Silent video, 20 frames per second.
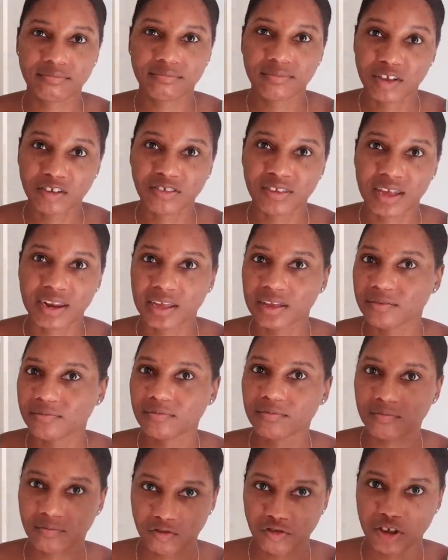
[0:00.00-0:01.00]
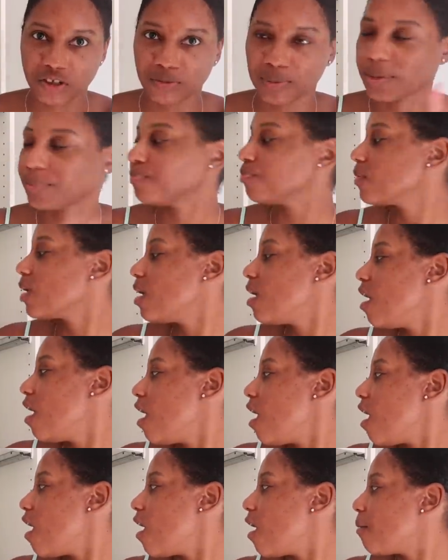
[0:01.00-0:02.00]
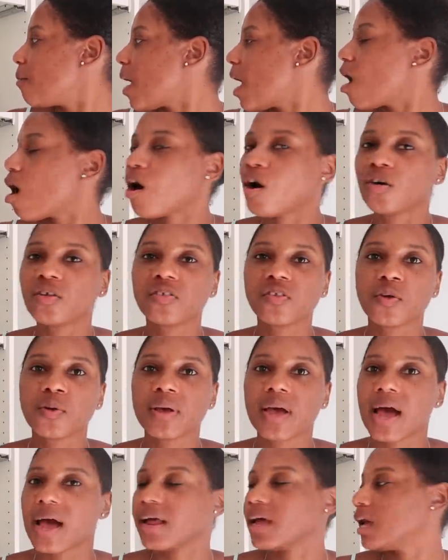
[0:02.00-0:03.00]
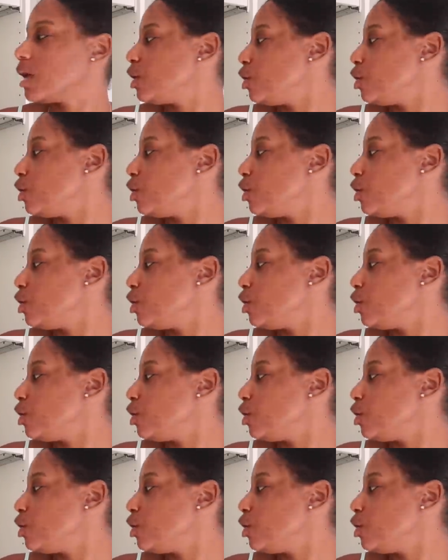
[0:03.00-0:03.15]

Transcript: they're stunning. Trust me. I also got